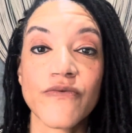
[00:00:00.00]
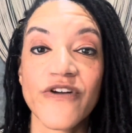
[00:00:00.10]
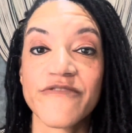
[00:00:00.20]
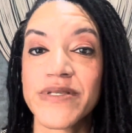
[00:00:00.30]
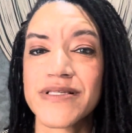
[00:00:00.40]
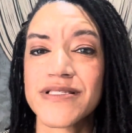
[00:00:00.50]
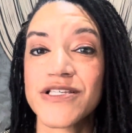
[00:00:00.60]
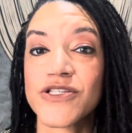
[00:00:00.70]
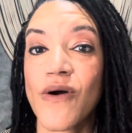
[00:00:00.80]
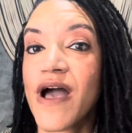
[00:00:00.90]
where I've been a
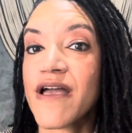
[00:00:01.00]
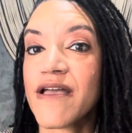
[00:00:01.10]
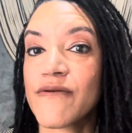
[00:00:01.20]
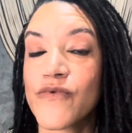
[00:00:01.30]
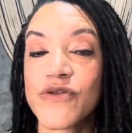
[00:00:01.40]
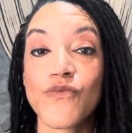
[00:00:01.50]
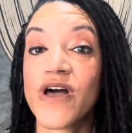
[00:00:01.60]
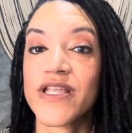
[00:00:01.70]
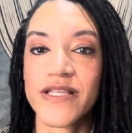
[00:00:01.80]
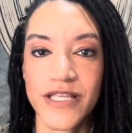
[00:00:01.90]
CISO, I wouldn't
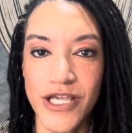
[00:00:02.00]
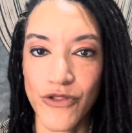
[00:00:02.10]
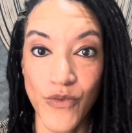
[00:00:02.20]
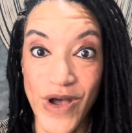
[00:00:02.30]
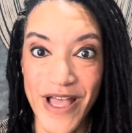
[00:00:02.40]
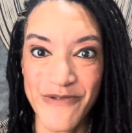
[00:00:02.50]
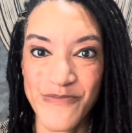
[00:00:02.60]
want it any other way.